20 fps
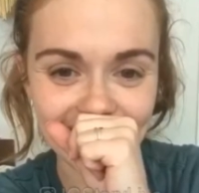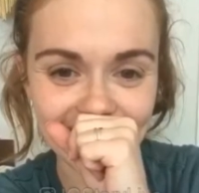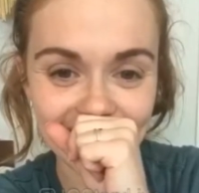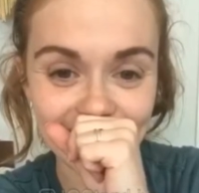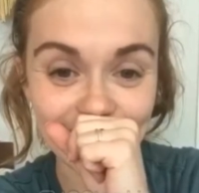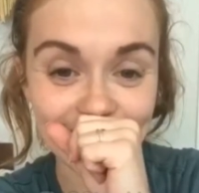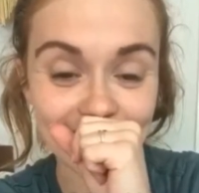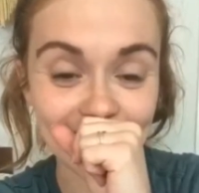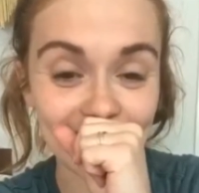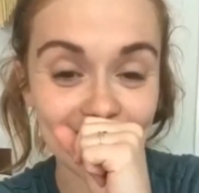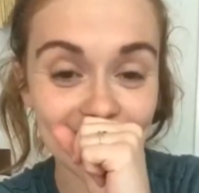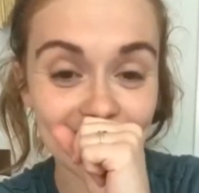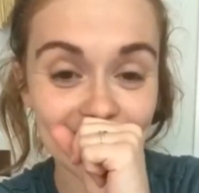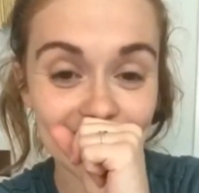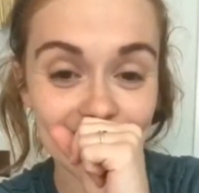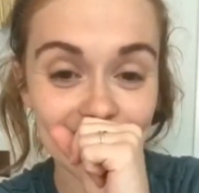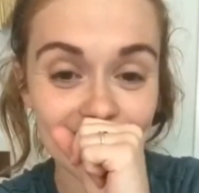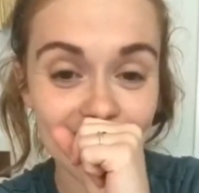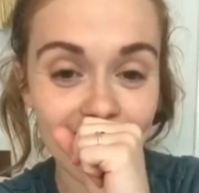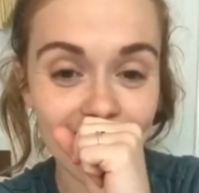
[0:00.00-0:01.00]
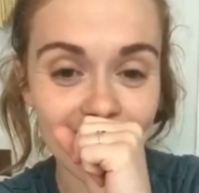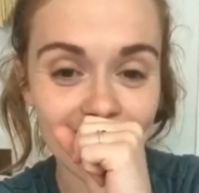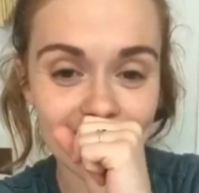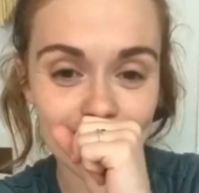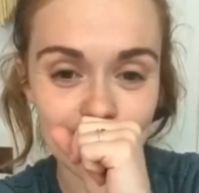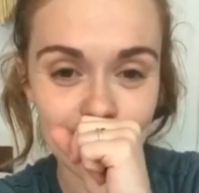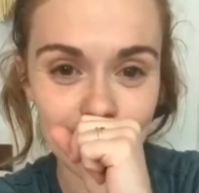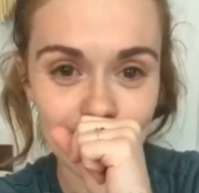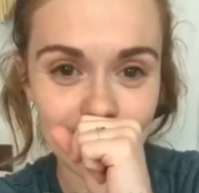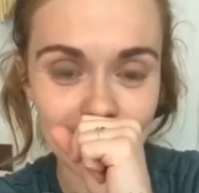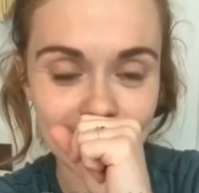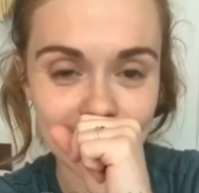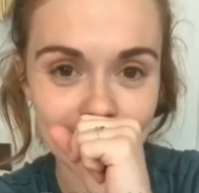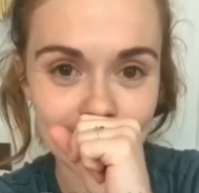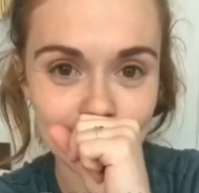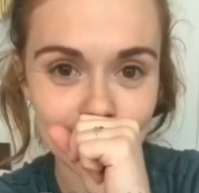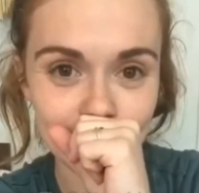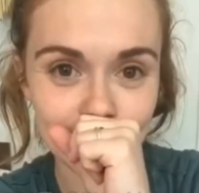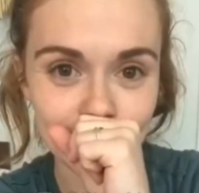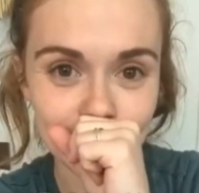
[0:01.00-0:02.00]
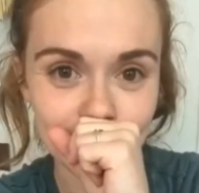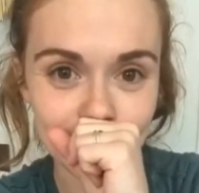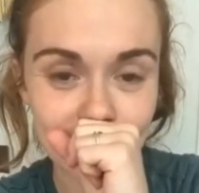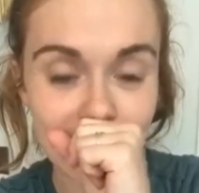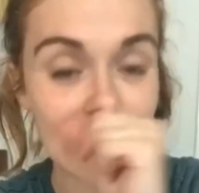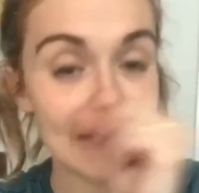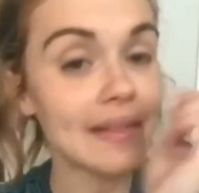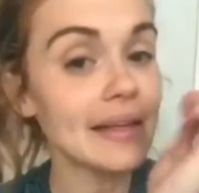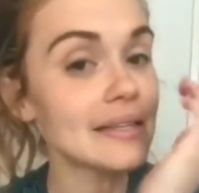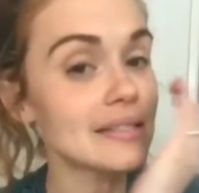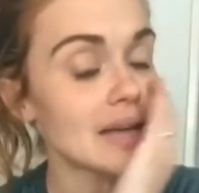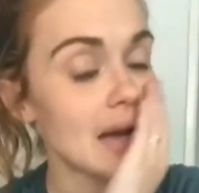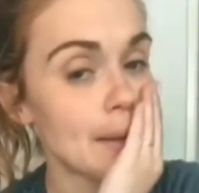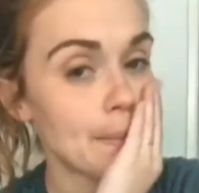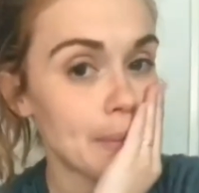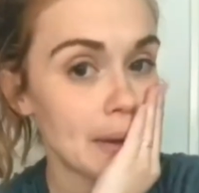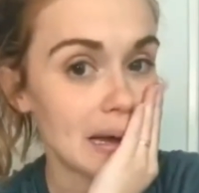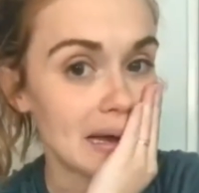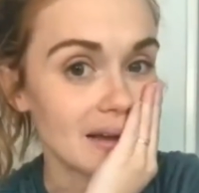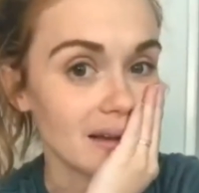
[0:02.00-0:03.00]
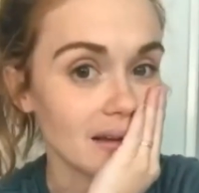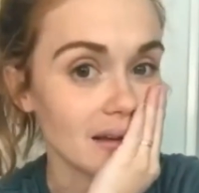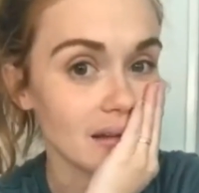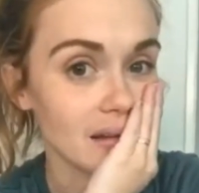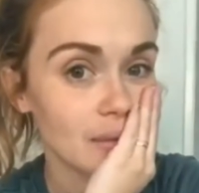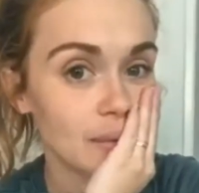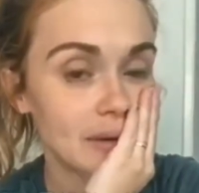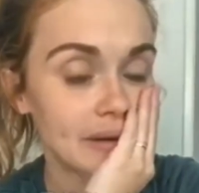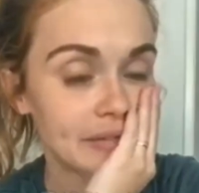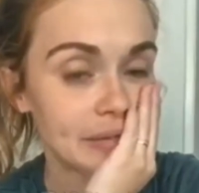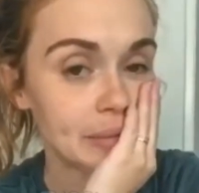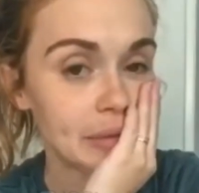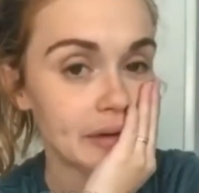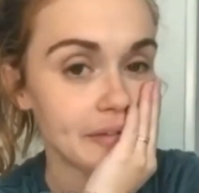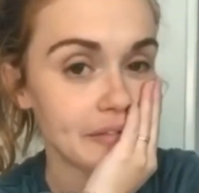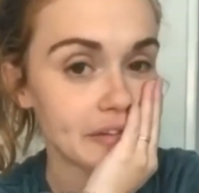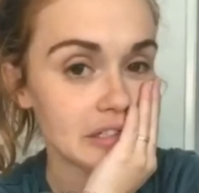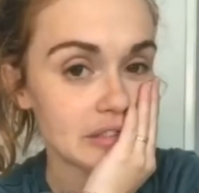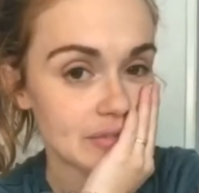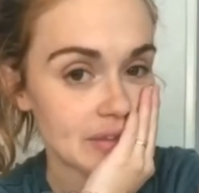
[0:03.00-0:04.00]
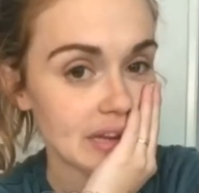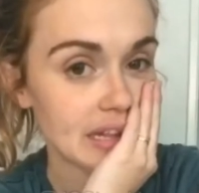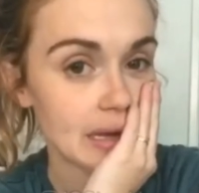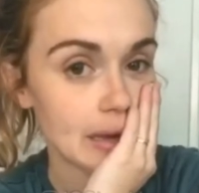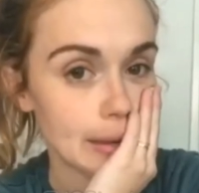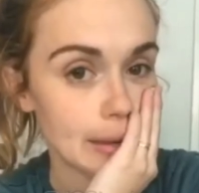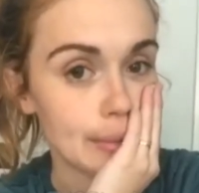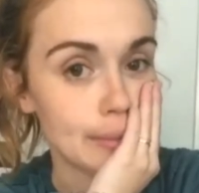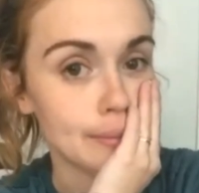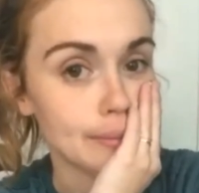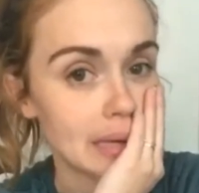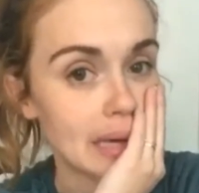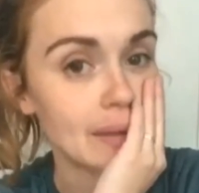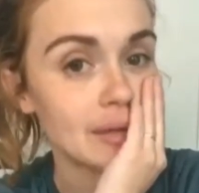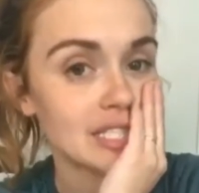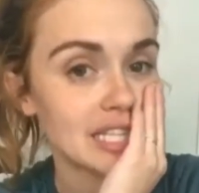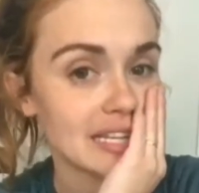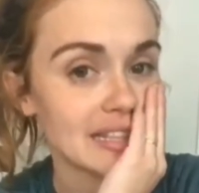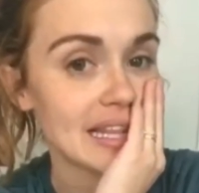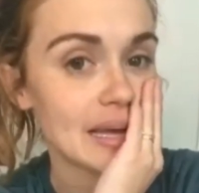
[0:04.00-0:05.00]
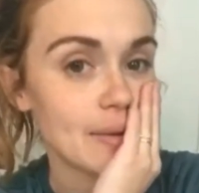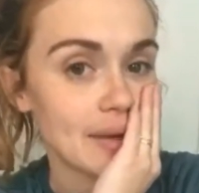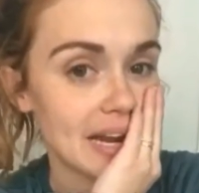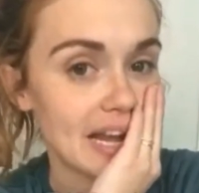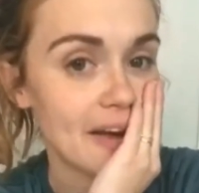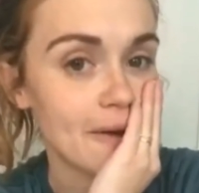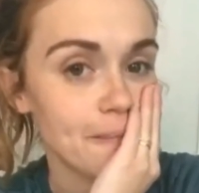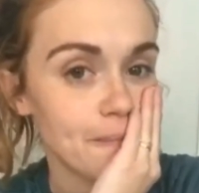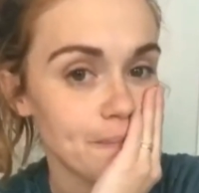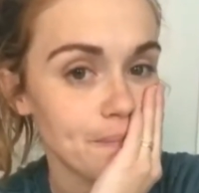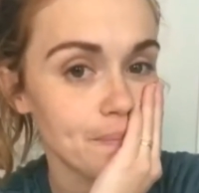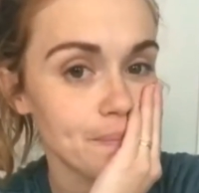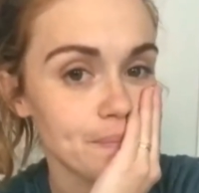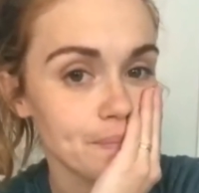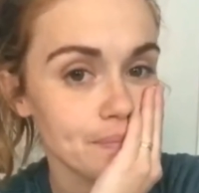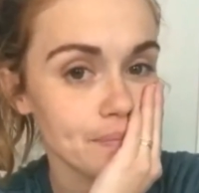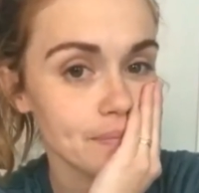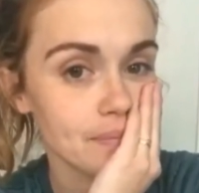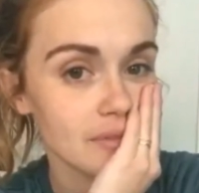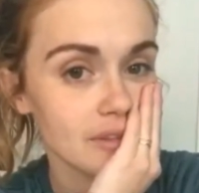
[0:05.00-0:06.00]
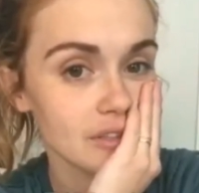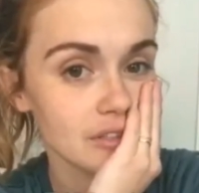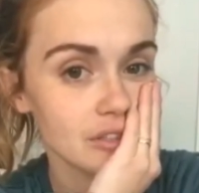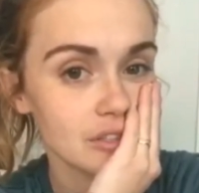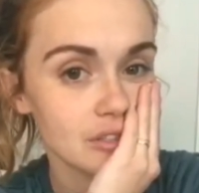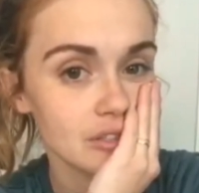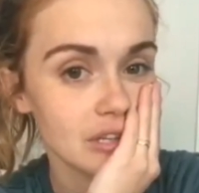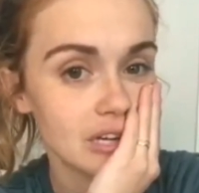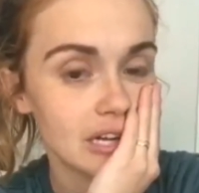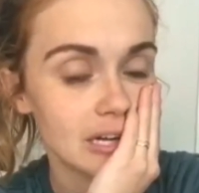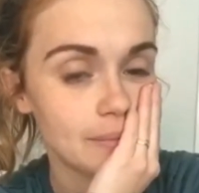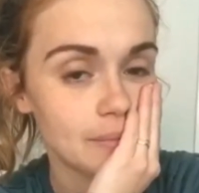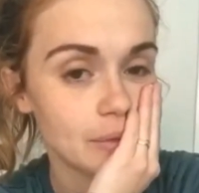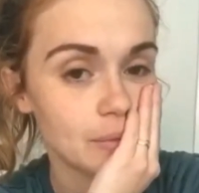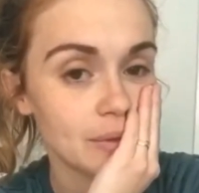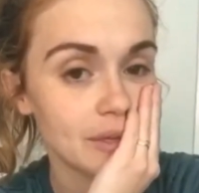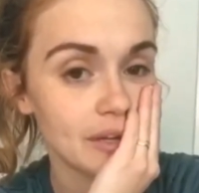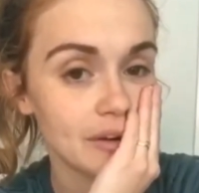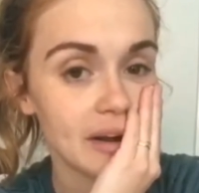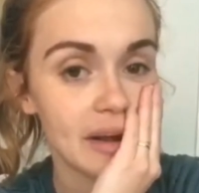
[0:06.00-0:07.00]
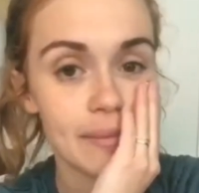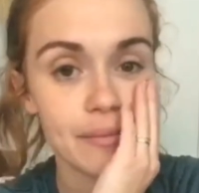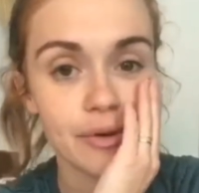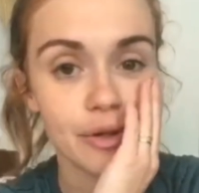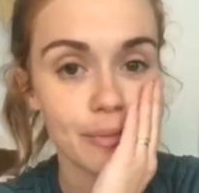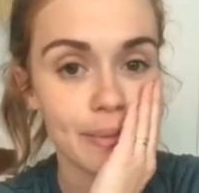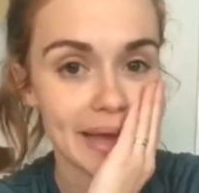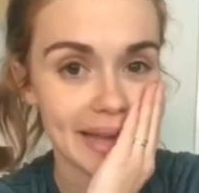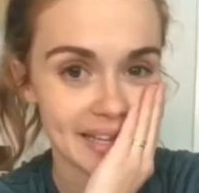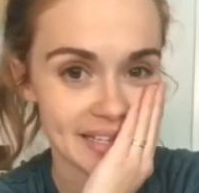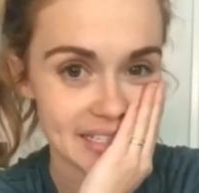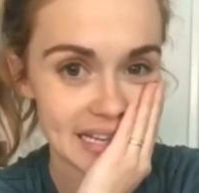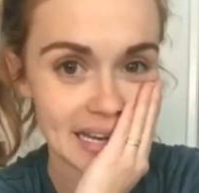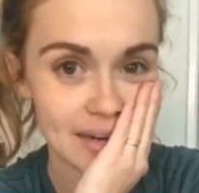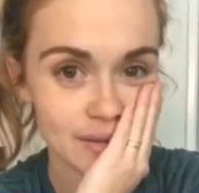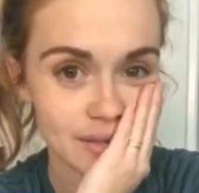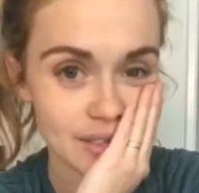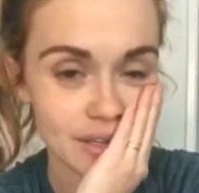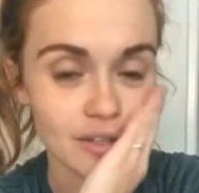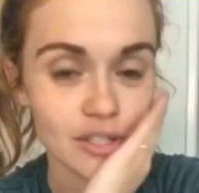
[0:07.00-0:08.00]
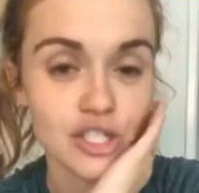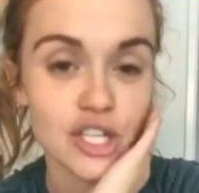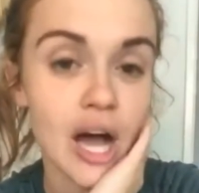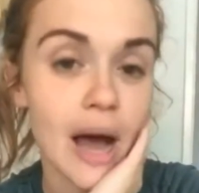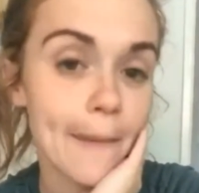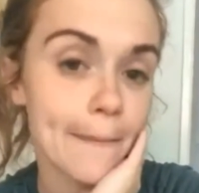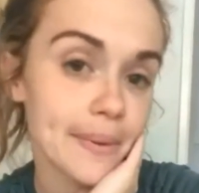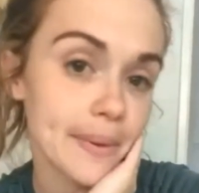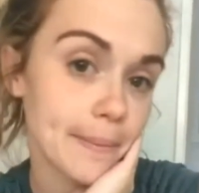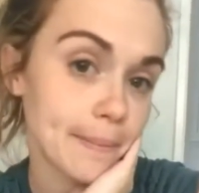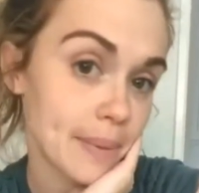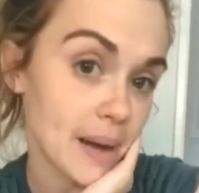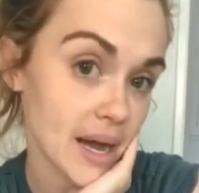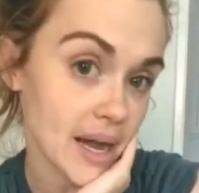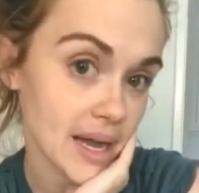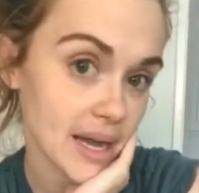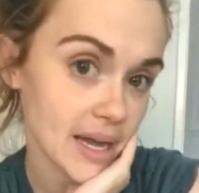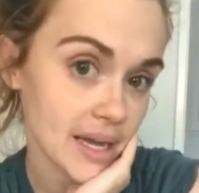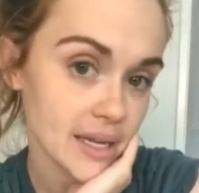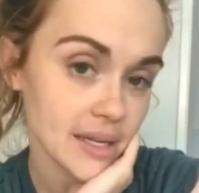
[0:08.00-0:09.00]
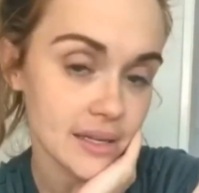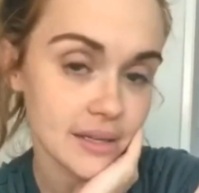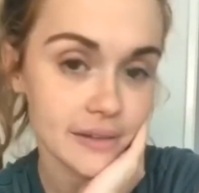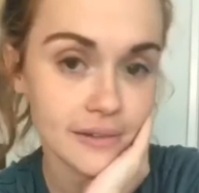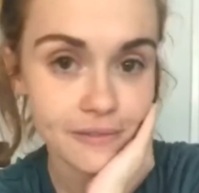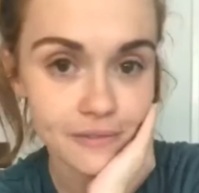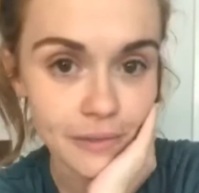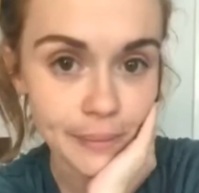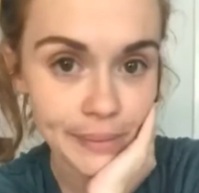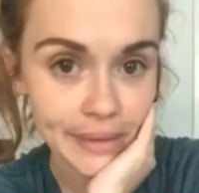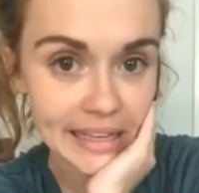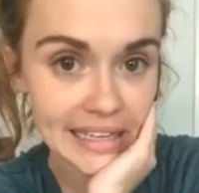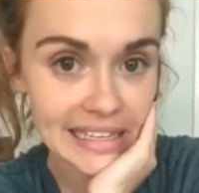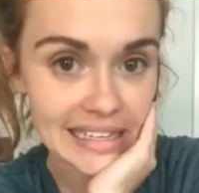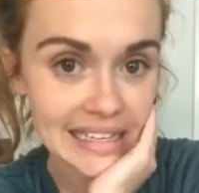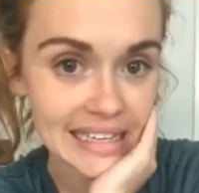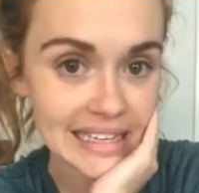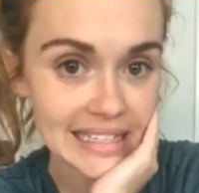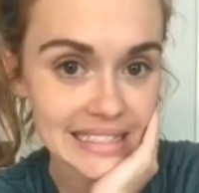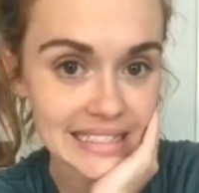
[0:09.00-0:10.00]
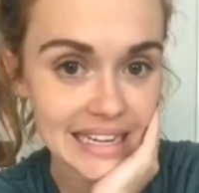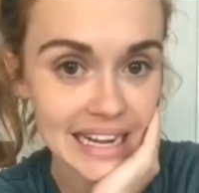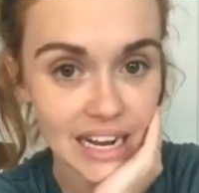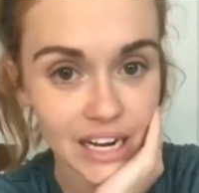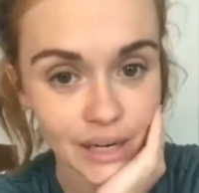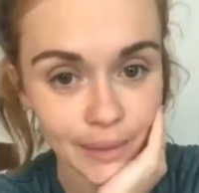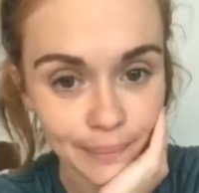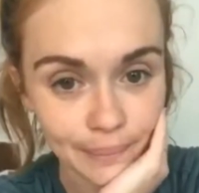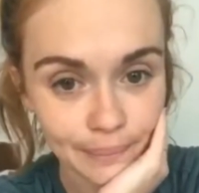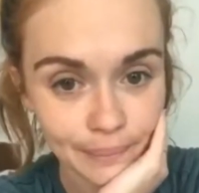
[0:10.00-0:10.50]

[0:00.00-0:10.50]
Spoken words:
Do I have a favorite song at the moment? I think Top Bunk, the one from our first video. I would check that one out. A really great new band out called Top Bunk from Kick Kick Snare.